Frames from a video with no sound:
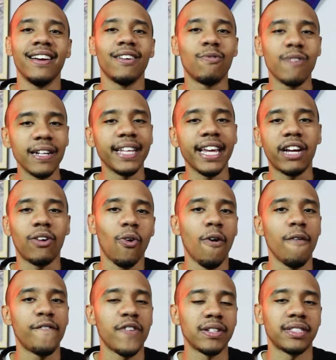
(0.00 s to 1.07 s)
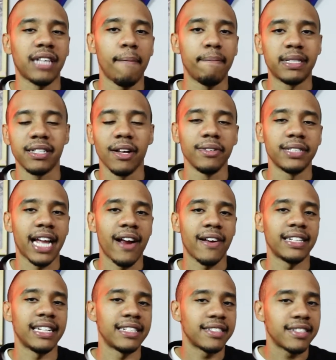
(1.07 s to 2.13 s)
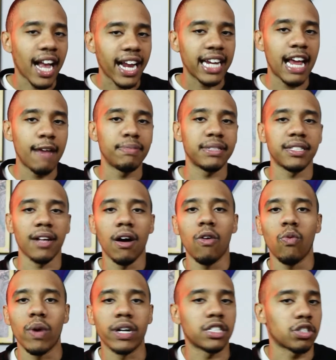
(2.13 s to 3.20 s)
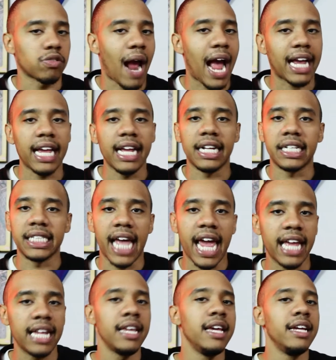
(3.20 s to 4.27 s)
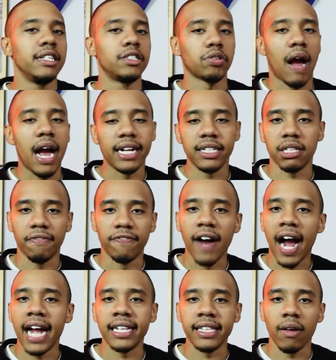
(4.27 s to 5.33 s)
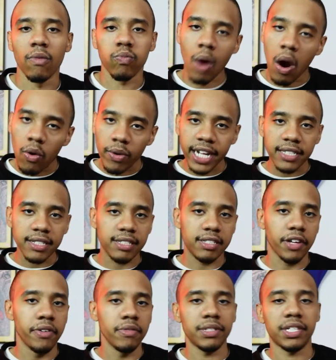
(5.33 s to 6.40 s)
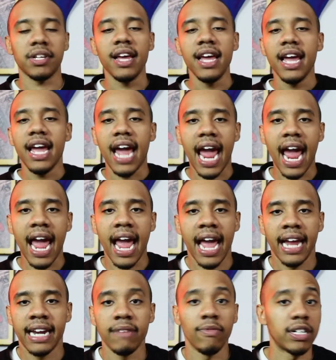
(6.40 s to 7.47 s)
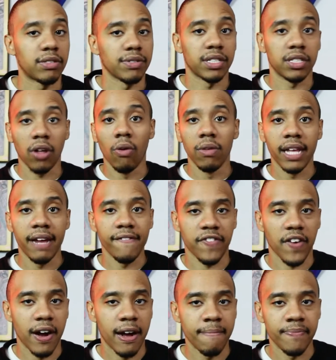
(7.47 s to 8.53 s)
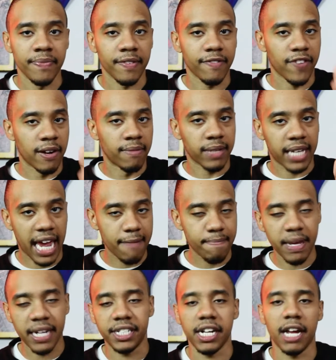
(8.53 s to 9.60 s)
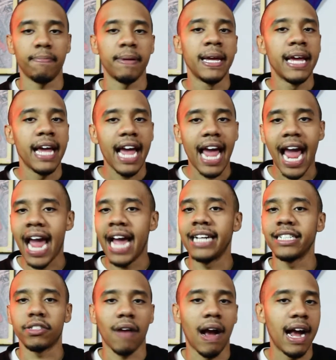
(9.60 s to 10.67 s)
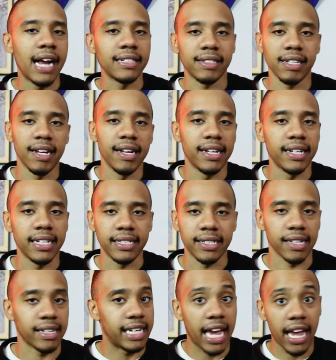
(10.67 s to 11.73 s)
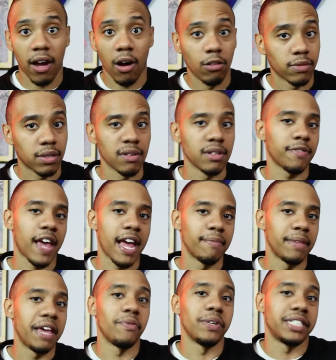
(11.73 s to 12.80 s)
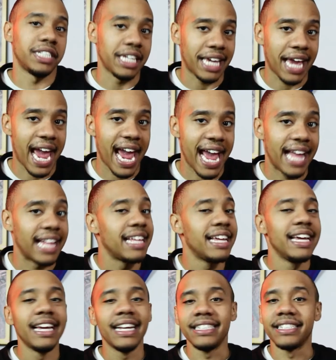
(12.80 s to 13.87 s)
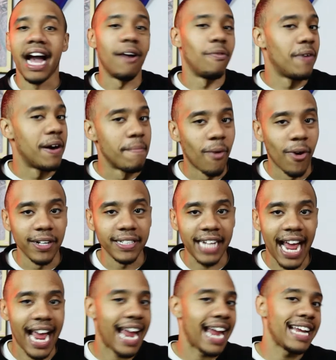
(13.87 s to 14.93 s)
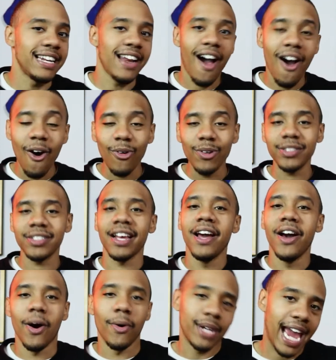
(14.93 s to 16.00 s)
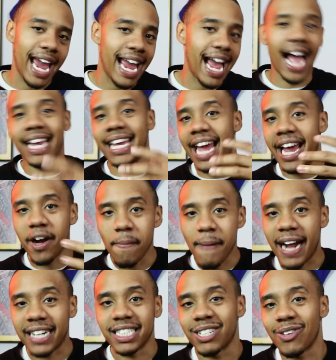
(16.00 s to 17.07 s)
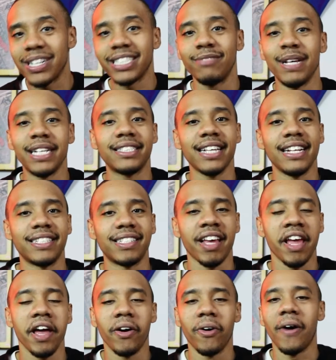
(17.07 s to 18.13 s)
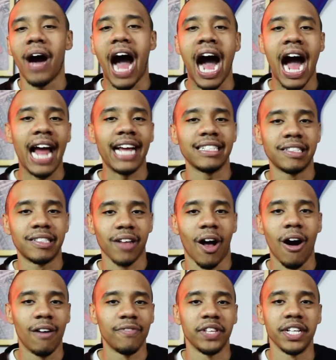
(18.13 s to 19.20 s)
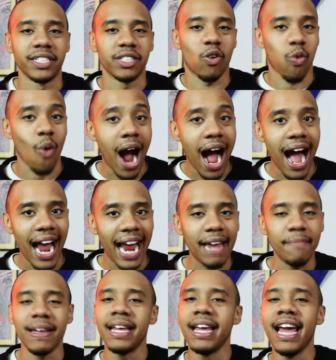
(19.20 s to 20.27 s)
Really cool first episode there. In the second episode, we're tracking Clint trying to find the Ronin suit, and which was stolen from Kate Bishop, and trying to get home to his family, which he can't. He's got one more day. He knows, okay, I can't go back to Christmas until I solve this crime.